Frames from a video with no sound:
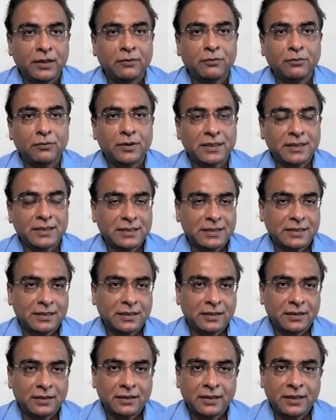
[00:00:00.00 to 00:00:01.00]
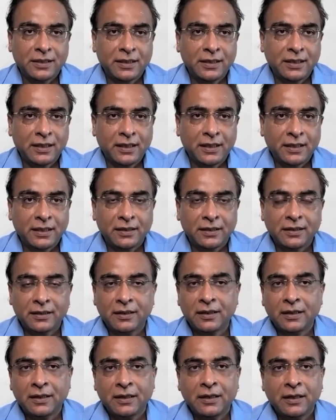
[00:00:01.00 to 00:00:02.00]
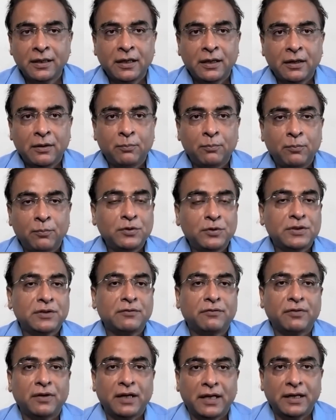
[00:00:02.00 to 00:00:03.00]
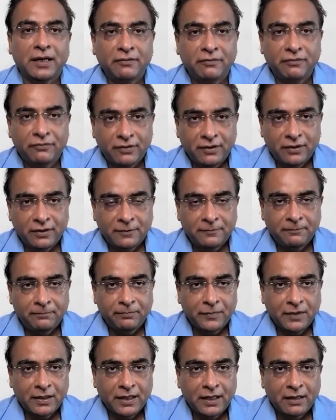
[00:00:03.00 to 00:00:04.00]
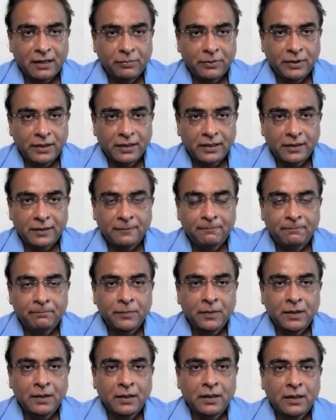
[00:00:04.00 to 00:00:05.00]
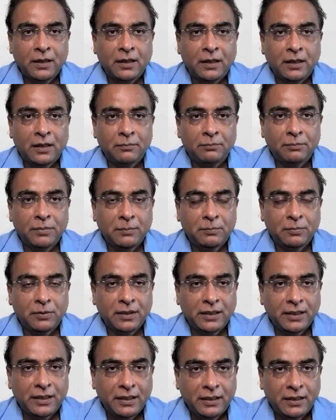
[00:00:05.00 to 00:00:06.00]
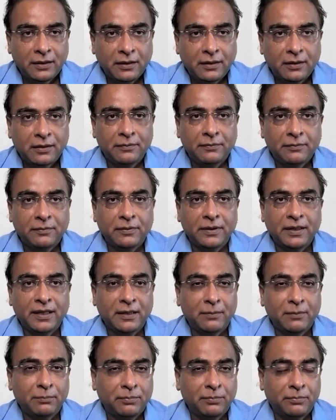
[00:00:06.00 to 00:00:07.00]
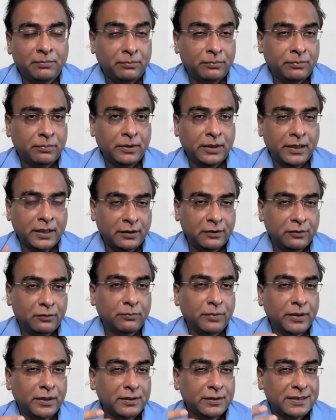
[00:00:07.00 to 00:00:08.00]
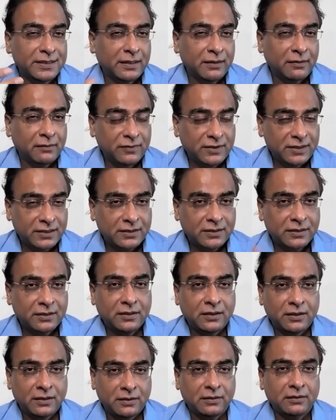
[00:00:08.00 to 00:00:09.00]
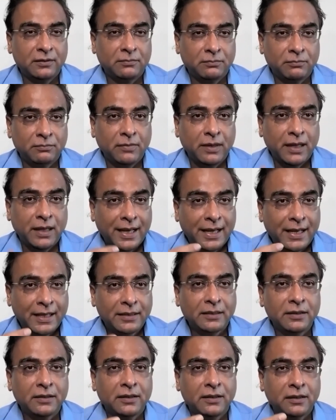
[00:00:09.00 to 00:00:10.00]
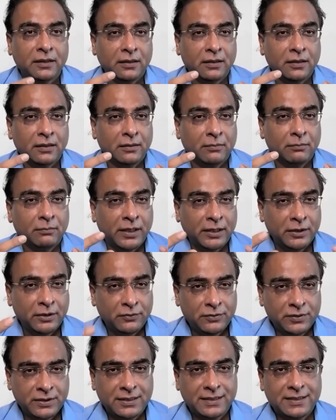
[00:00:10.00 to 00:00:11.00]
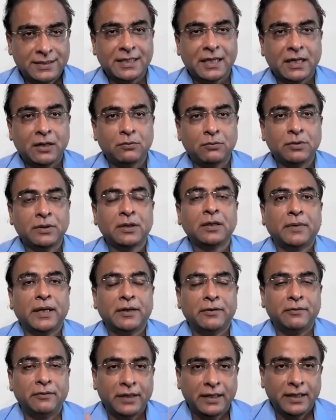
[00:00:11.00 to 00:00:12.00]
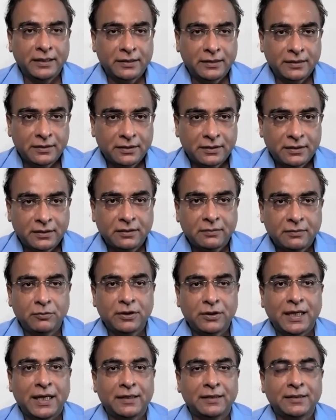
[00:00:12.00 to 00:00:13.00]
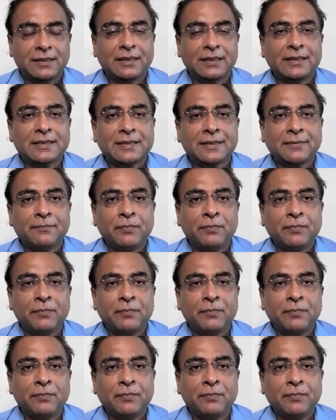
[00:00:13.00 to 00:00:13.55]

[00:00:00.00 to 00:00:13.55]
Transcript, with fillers: who has uh, dedicated most of her life um, helping uh, people heal, get get into better selves, uh, and by using sound and related modalities.